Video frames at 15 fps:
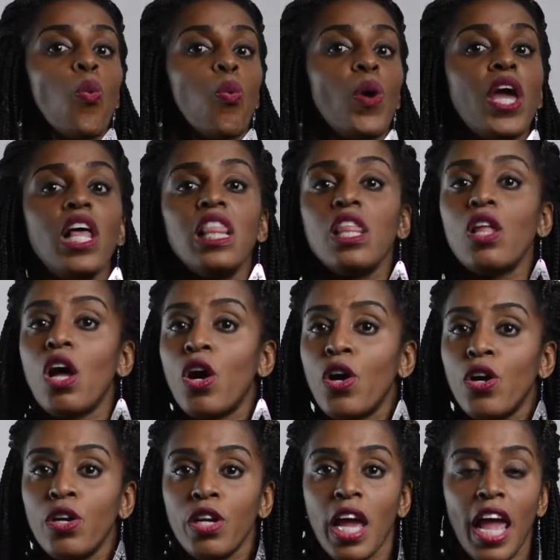we
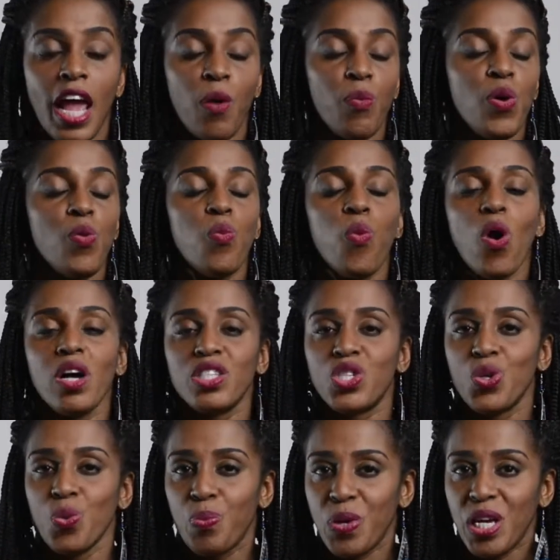learn and we want
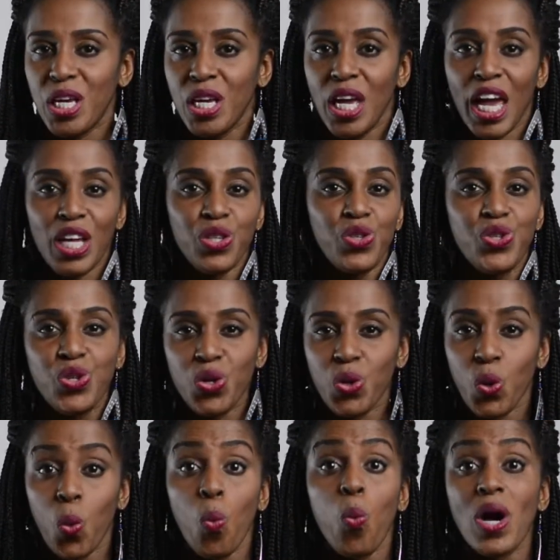to be and
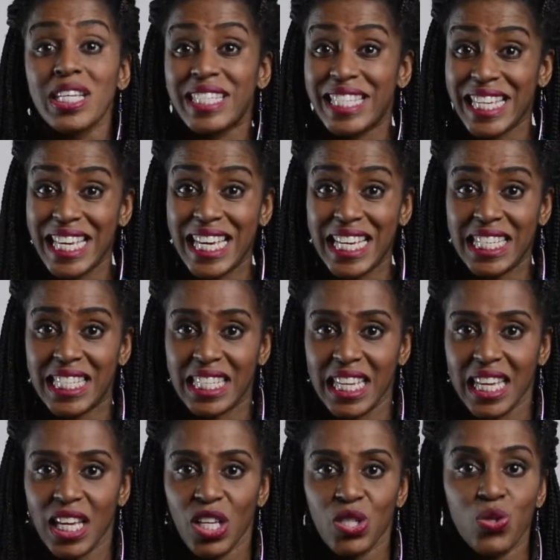do what's
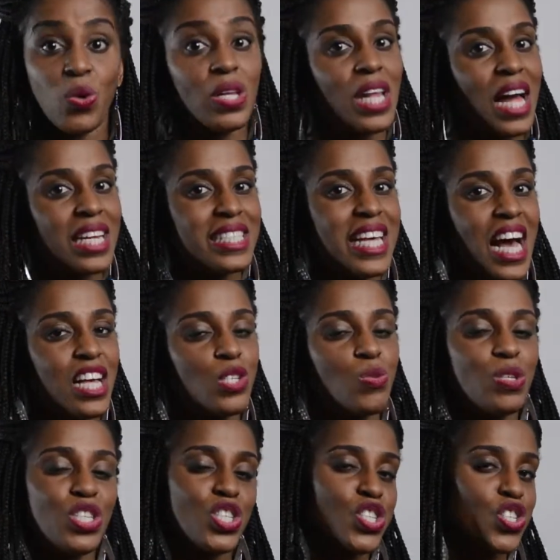easy. So a lot of times
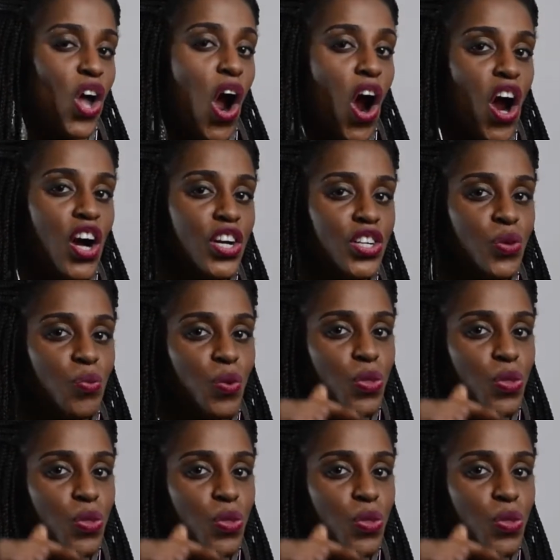we start